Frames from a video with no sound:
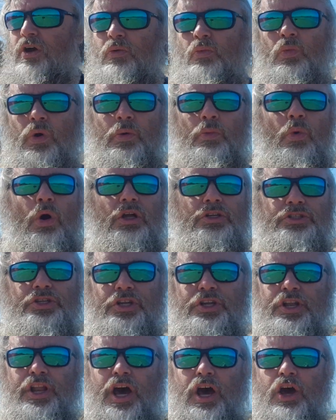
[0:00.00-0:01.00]
We want
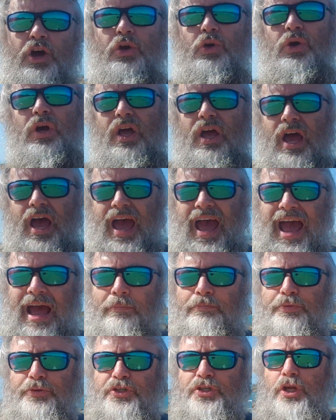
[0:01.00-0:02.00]
to know
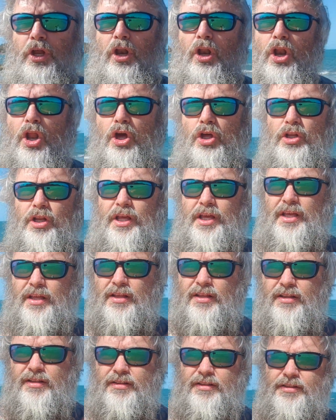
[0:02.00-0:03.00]
absolutely
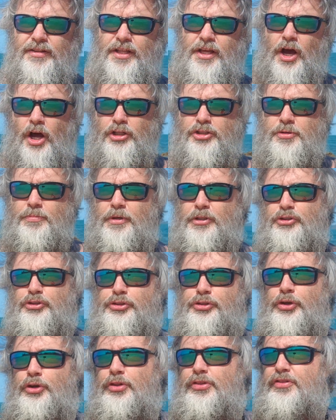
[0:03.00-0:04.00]
the ultimate
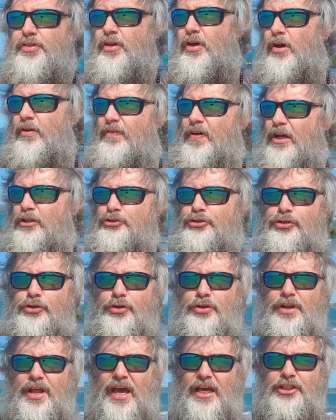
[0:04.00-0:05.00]
truth of our
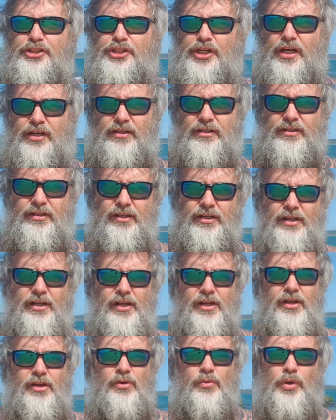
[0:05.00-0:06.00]
true nature,
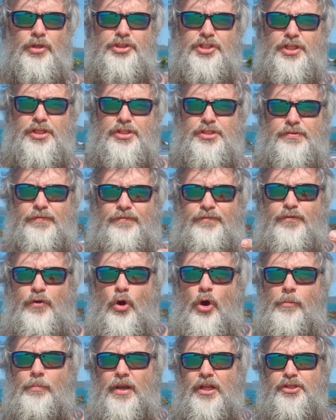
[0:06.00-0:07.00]
which is
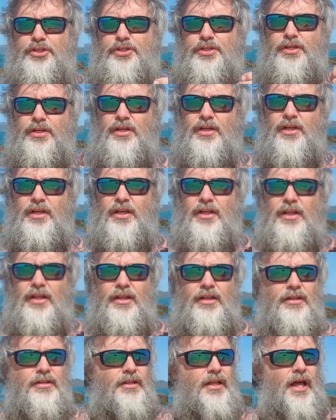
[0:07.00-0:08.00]
formless,
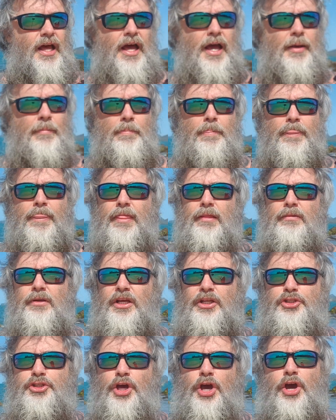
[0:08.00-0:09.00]

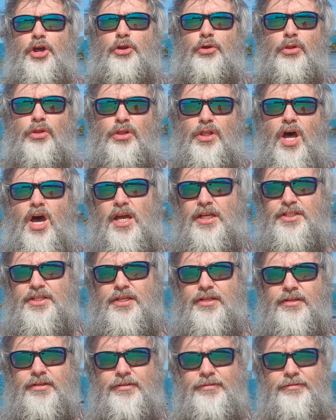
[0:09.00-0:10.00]
eternal
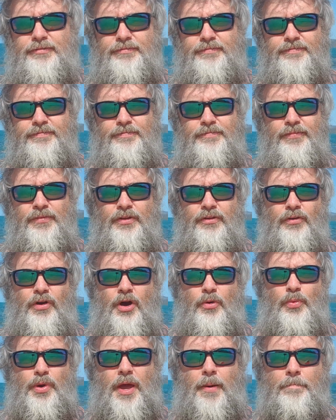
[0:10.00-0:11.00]
light.
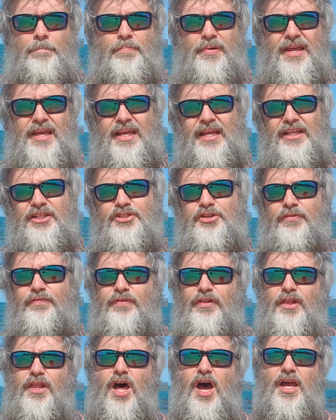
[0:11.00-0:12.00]
Right? We are beings
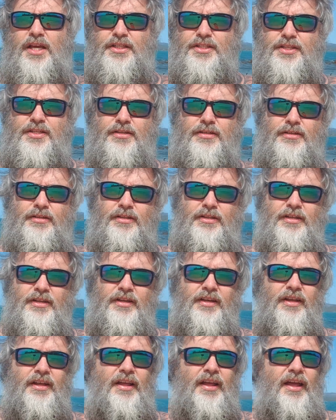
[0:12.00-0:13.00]
of light.
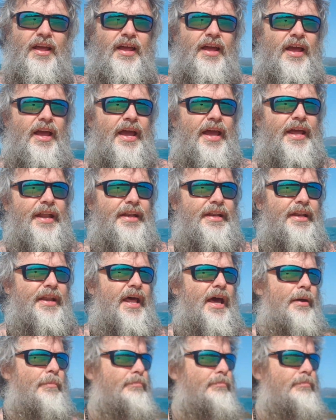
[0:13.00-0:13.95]
And